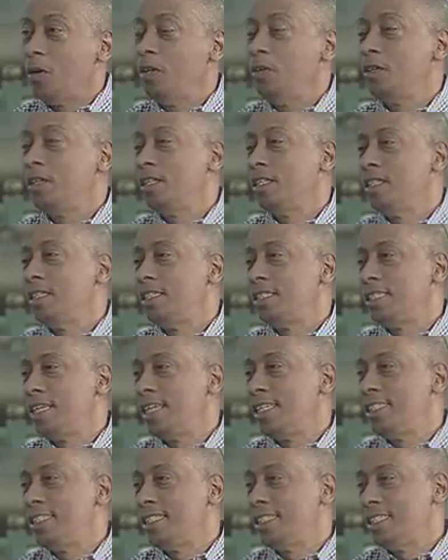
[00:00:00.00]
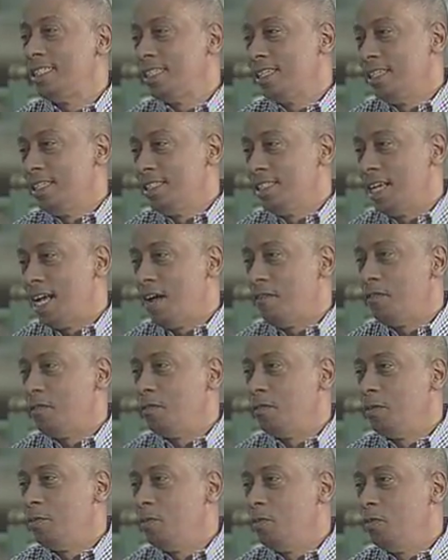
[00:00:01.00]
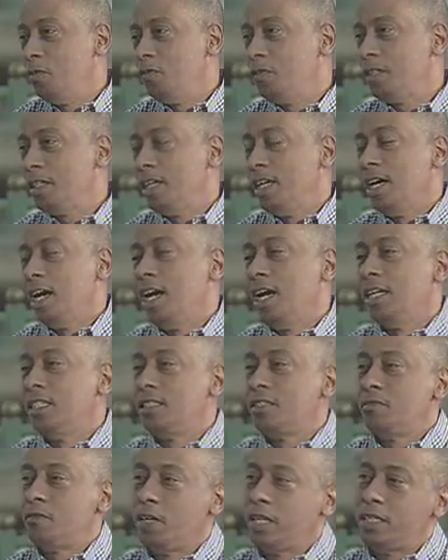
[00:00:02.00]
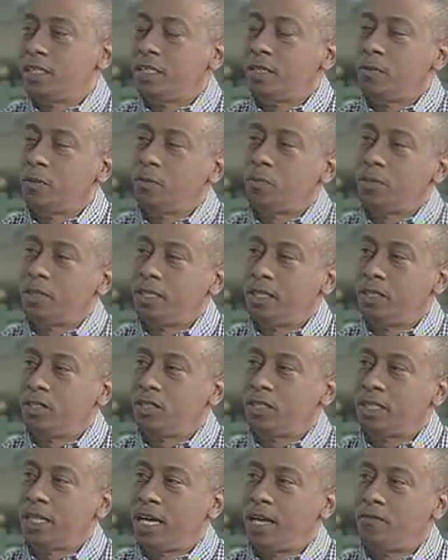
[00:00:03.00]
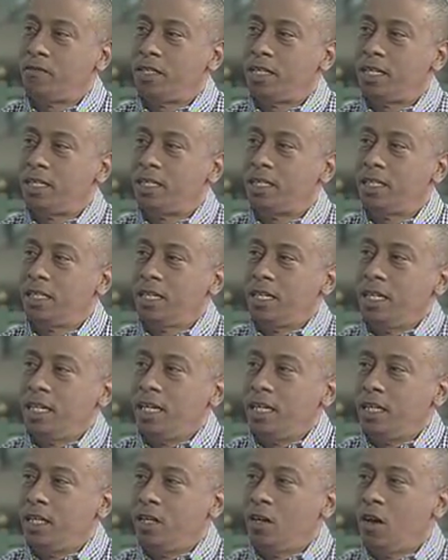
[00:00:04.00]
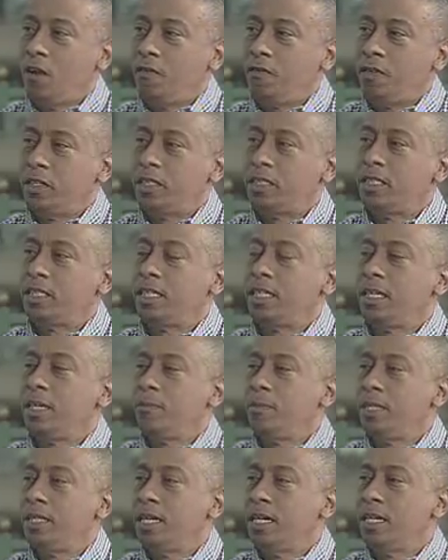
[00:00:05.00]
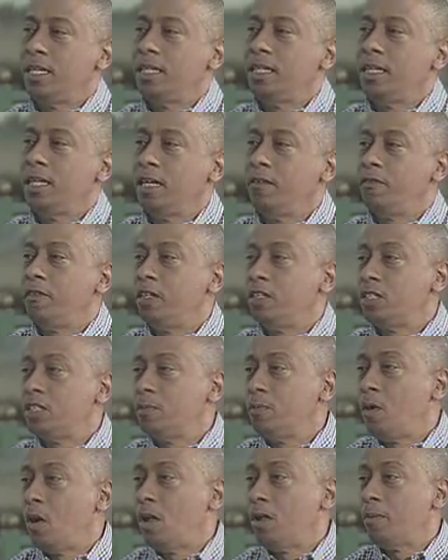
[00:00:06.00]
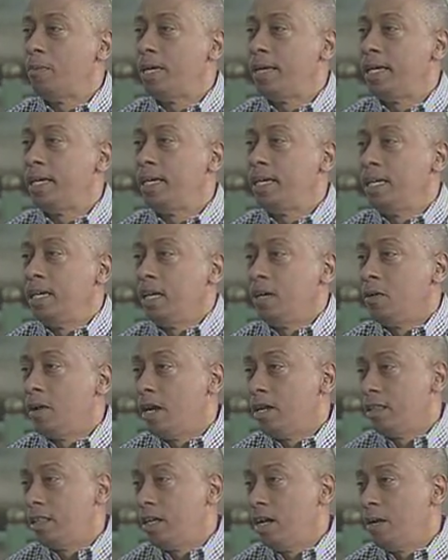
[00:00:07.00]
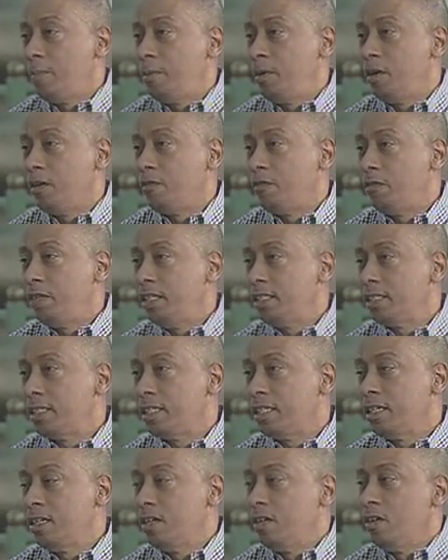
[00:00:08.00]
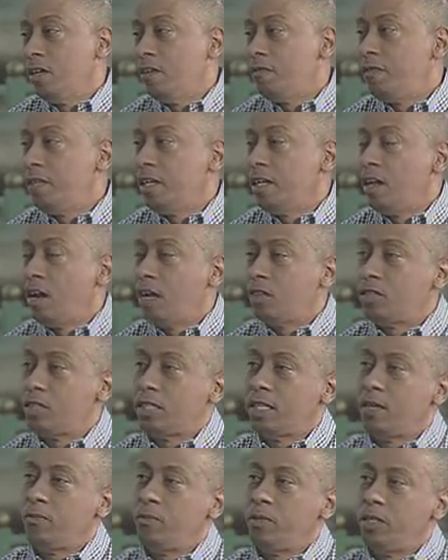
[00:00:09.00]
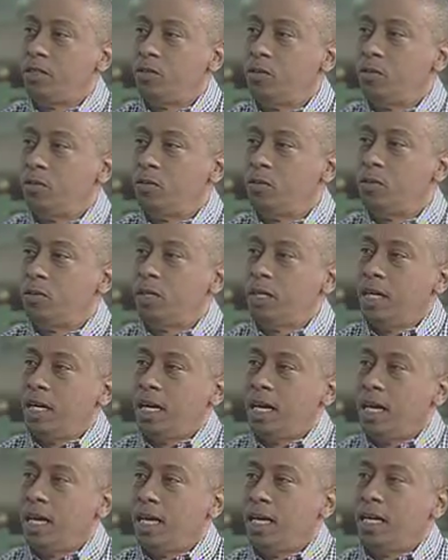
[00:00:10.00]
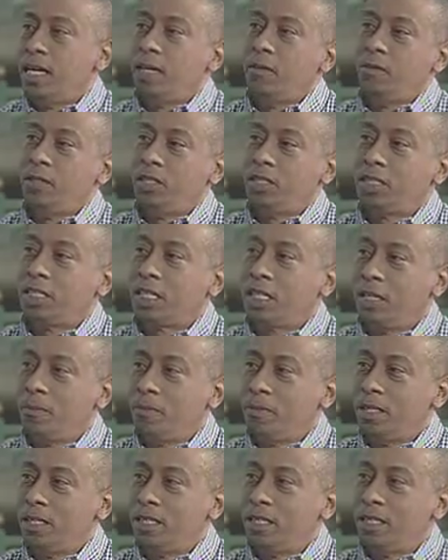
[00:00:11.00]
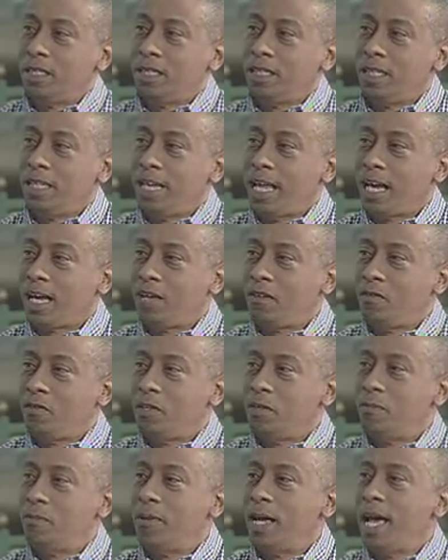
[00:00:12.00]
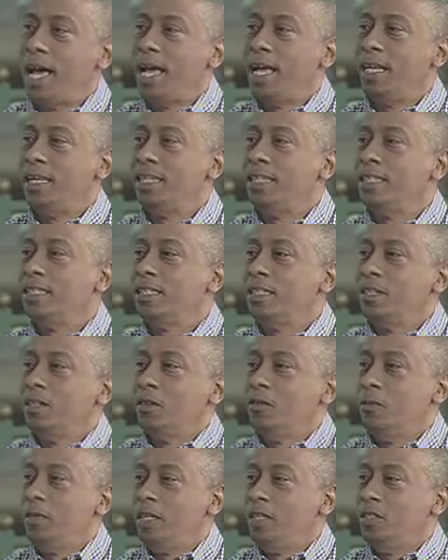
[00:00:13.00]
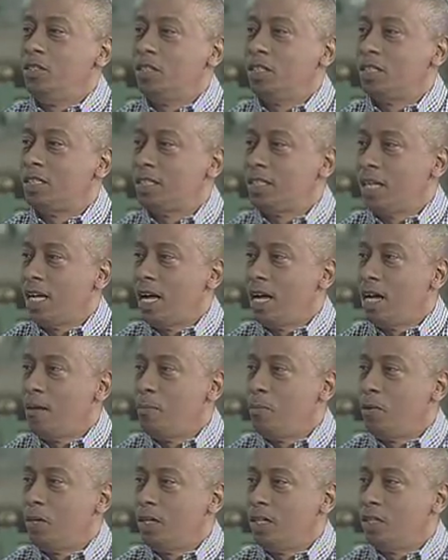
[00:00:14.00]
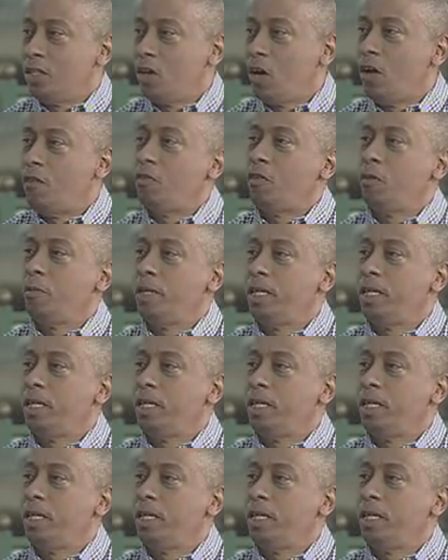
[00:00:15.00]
you can decide to have them removed. It's a very simple procedure to have done in the office. They can be done, if they're small, by cryotherapy or freezing. Or if they're larger, then we just clip the neck of them and we just burn it off, or we